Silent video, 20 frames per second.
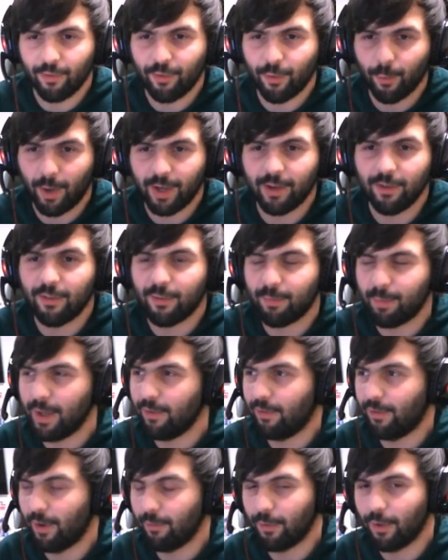so I can
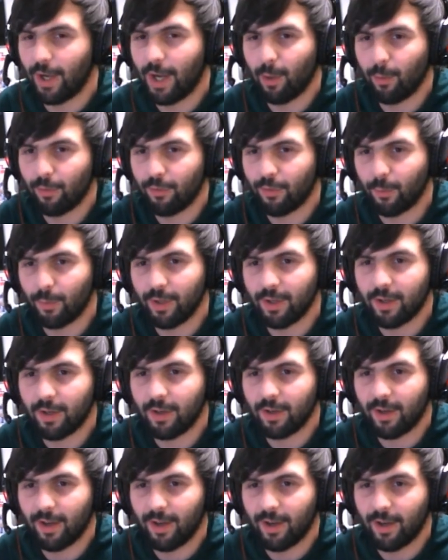spend several hours a week
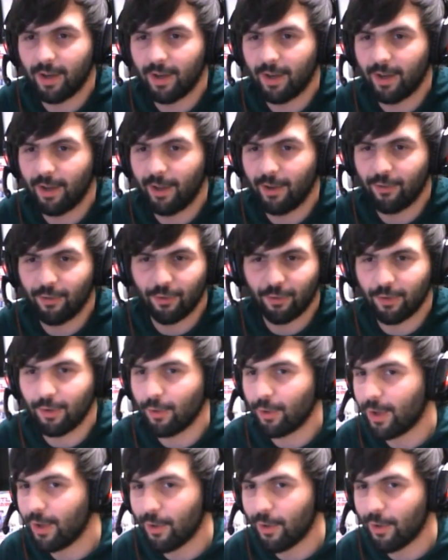just looking